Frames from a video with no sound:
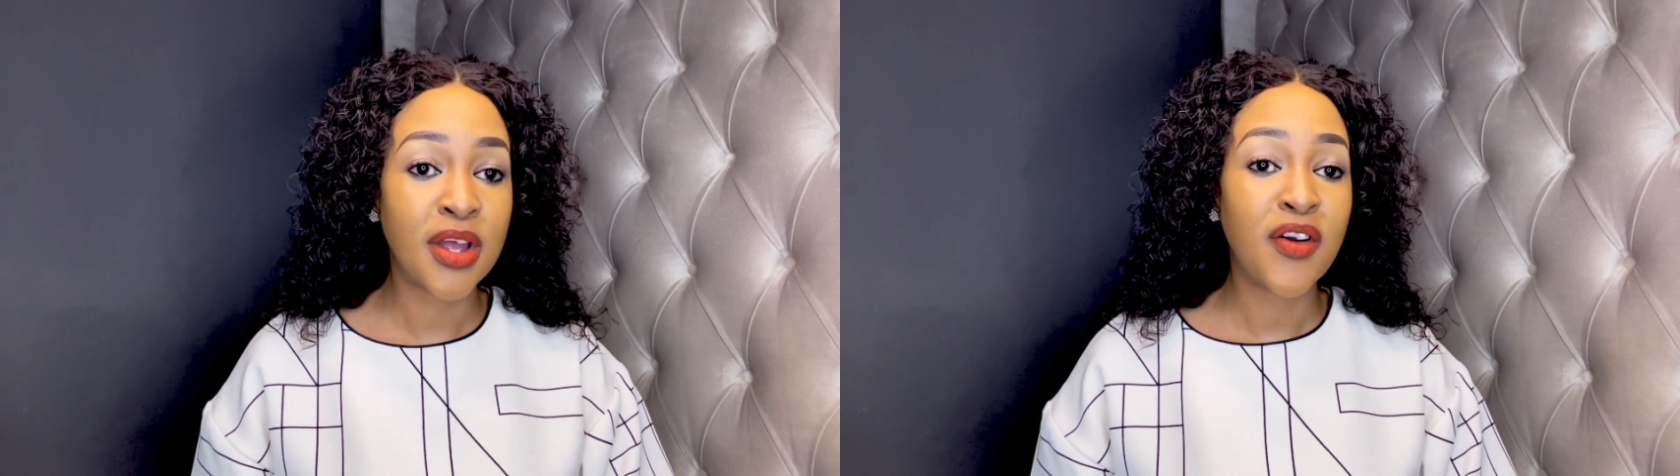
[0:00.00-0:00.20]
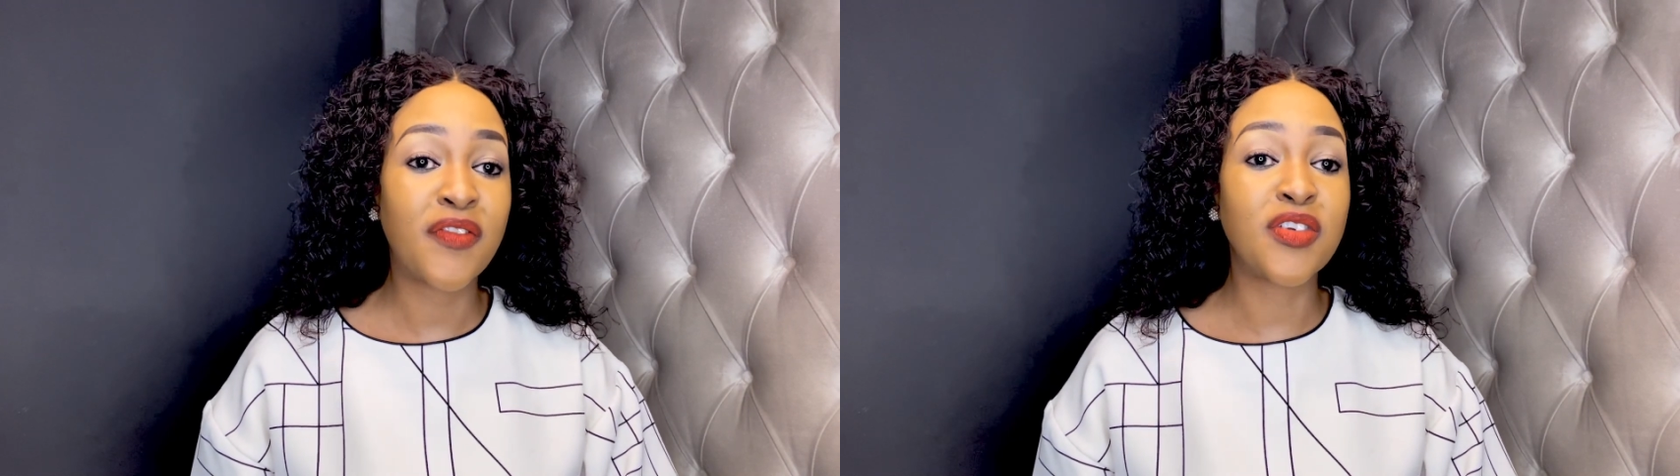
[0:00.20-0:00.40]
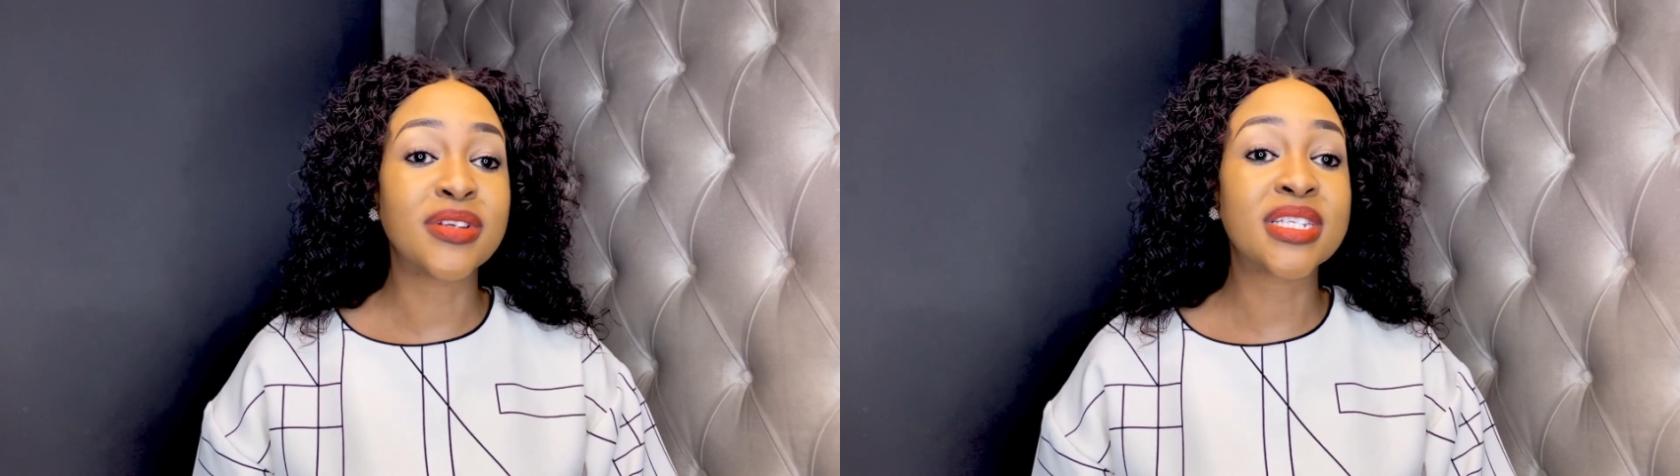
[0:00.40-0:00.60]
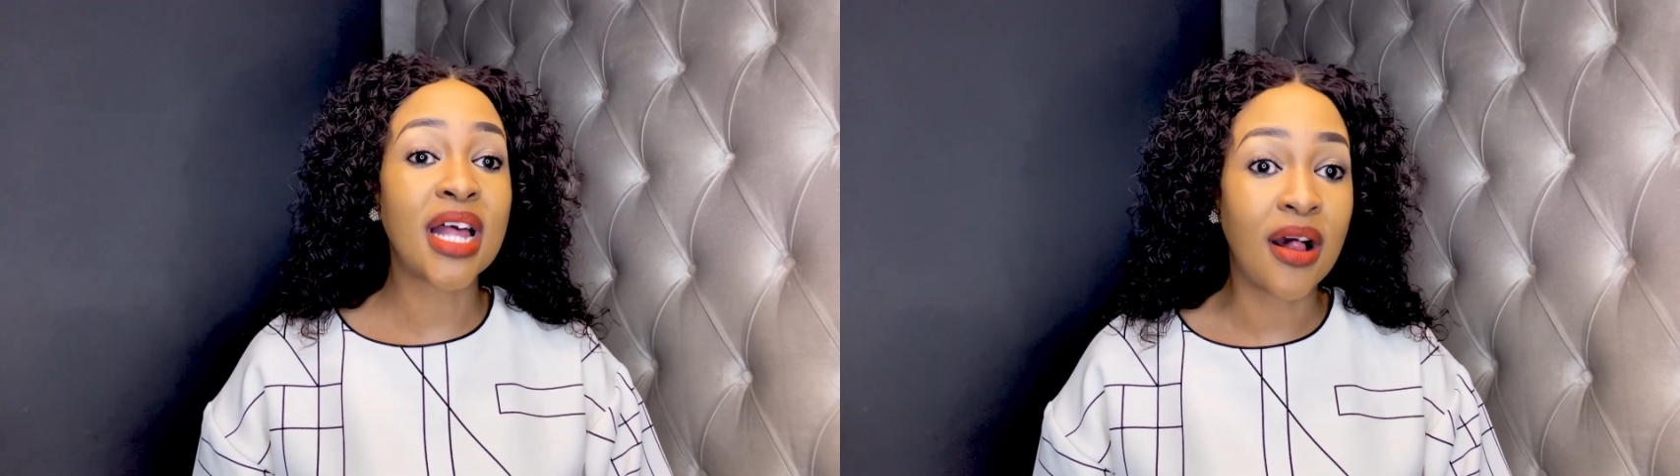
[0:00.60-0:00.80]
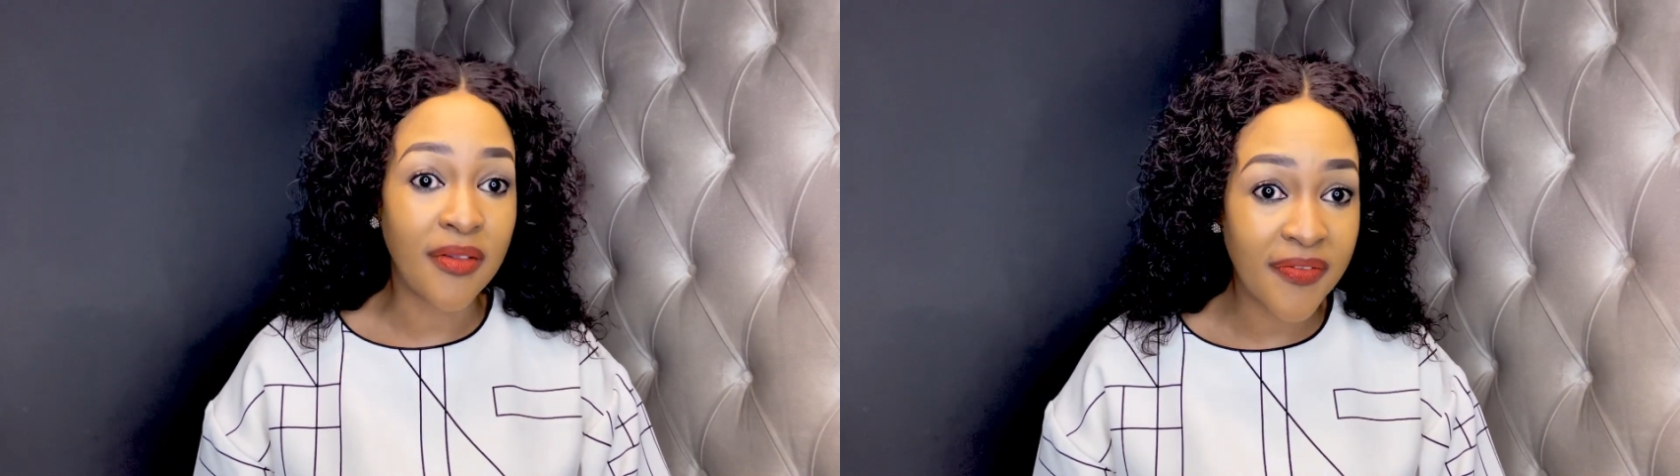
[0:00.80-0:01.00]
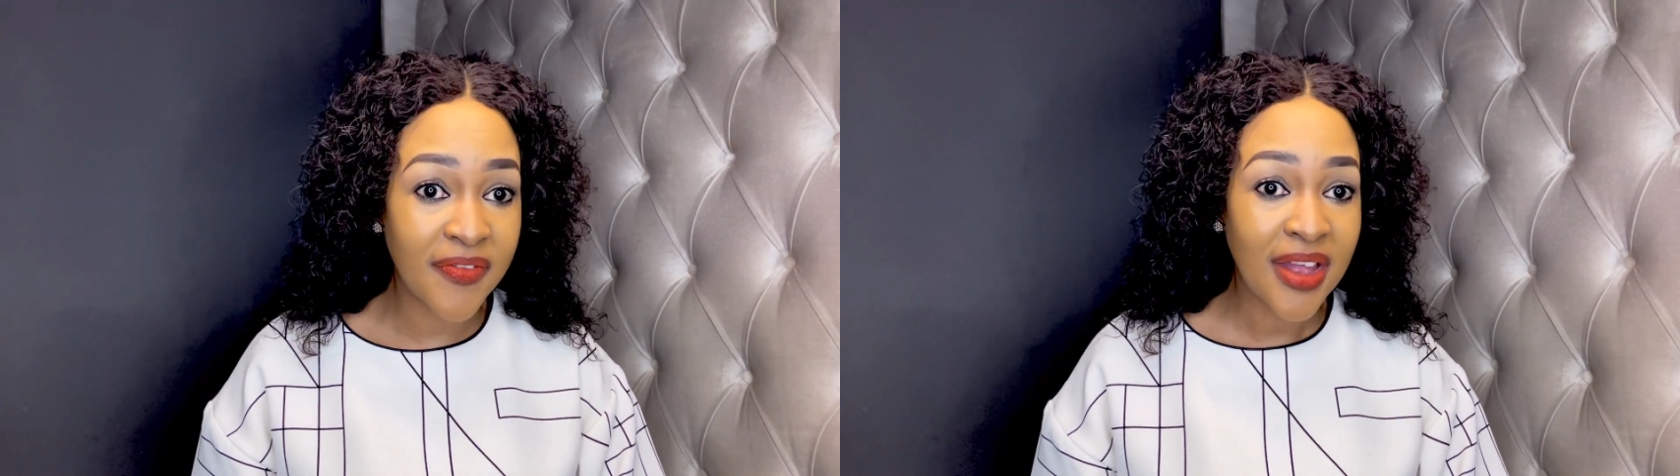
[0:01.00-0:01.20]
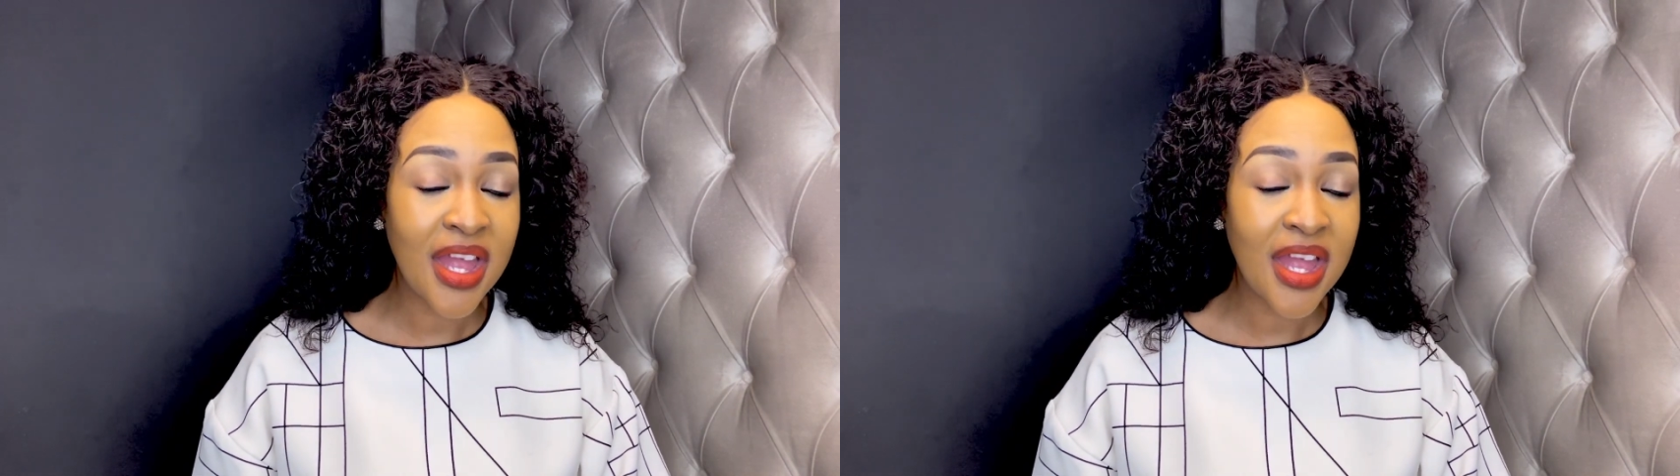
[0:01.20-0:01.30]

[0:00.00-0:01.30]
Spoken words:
for yourself.